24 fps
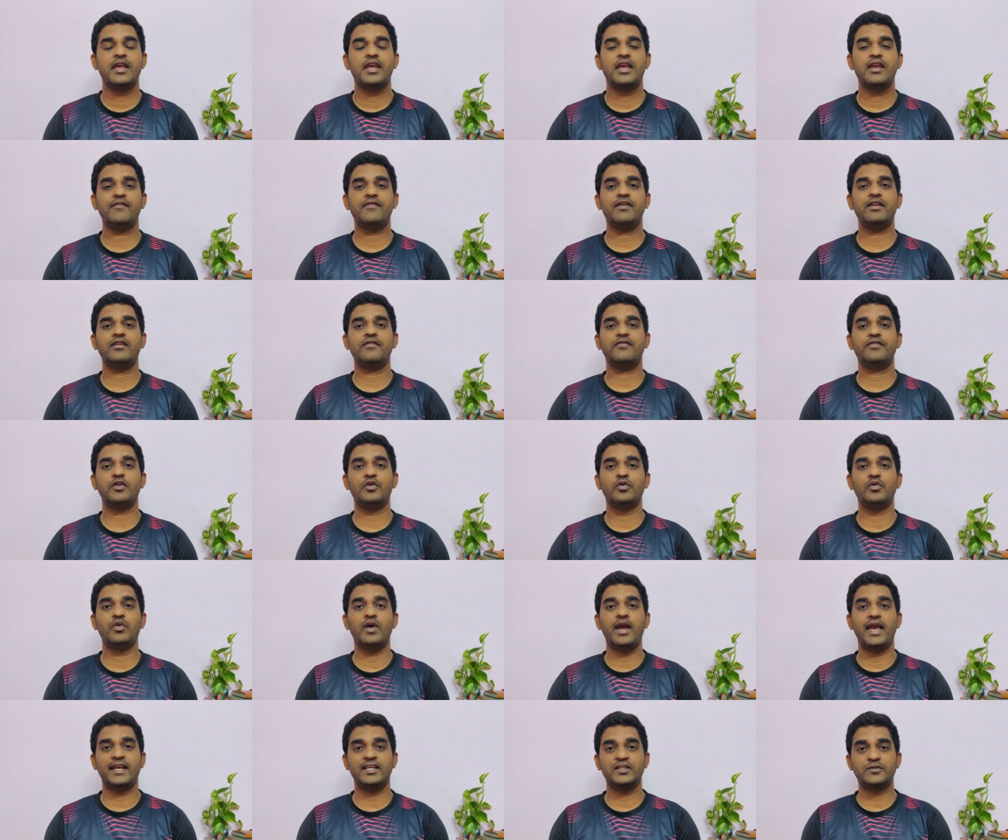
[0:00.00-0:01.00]
even if
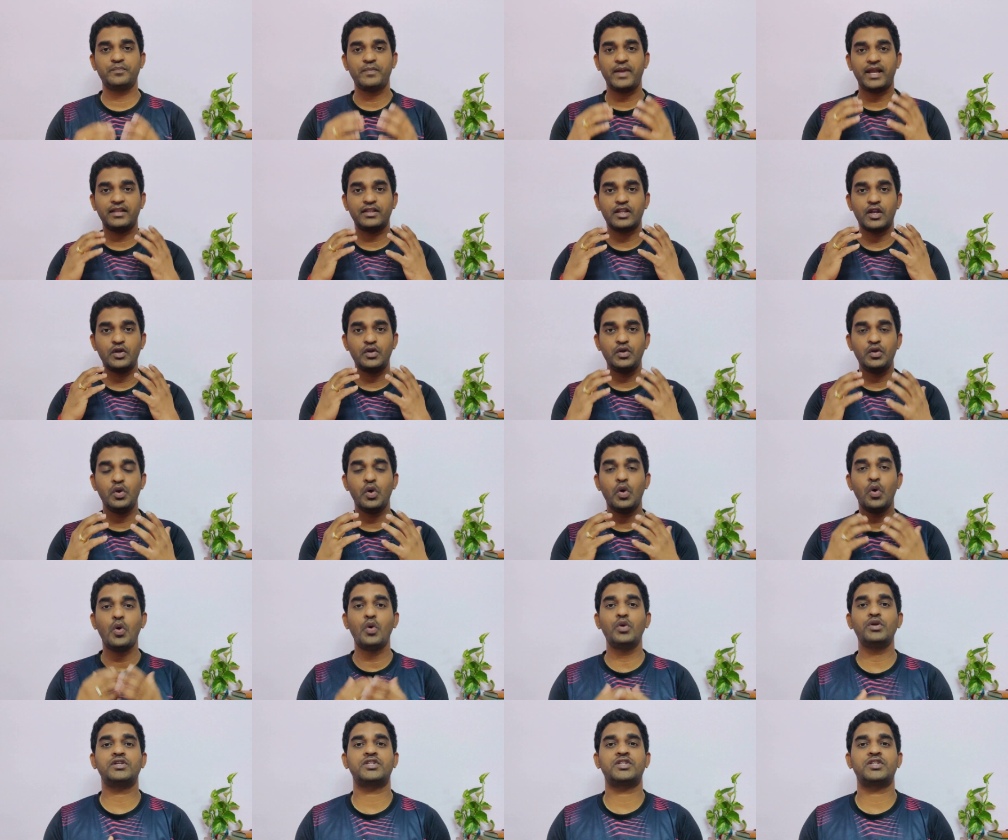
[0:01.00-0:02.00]
you expect the
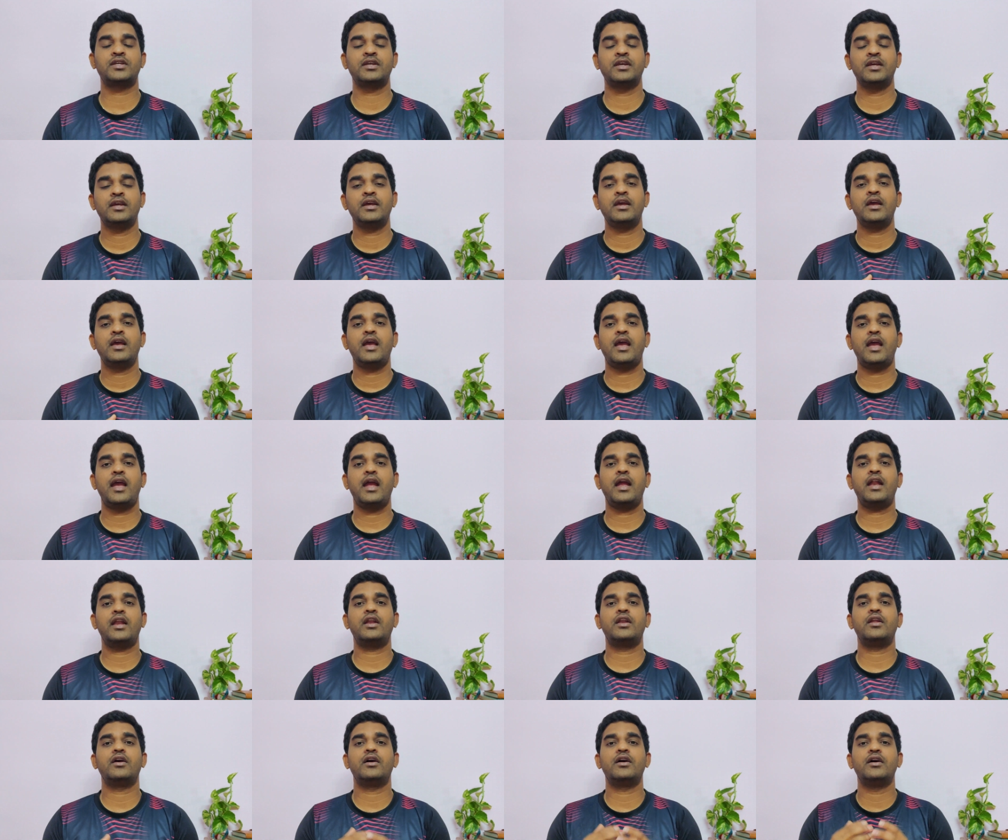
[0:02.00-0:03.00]
notes
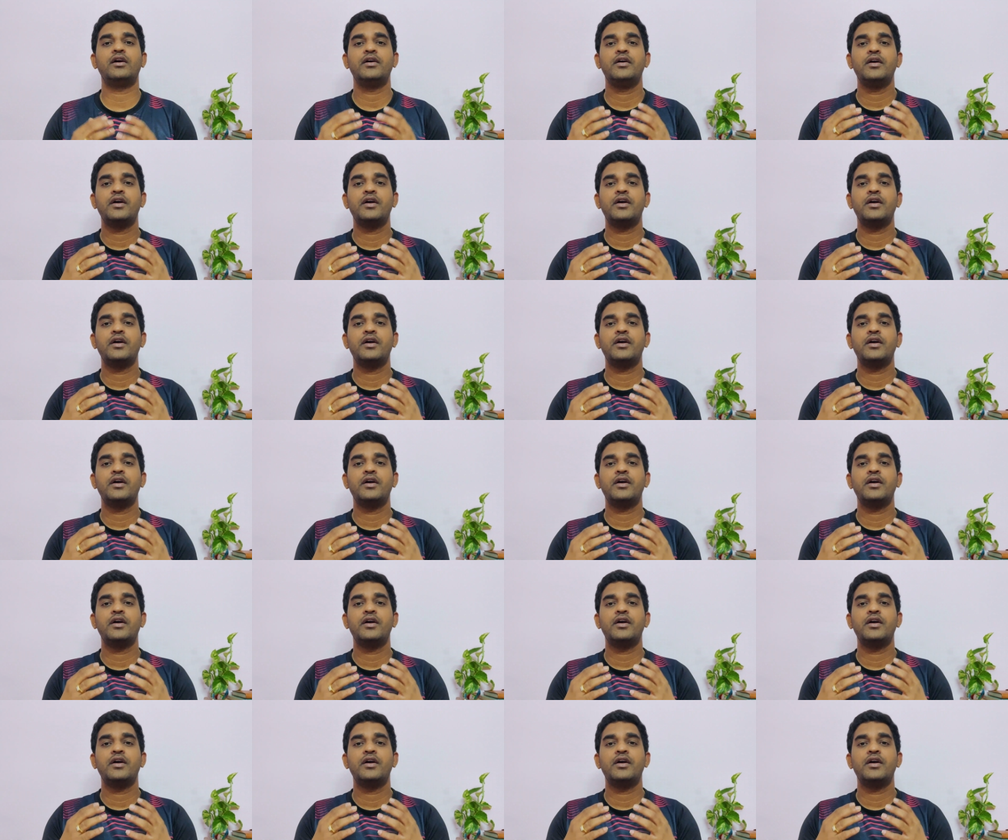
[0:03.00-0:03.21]
and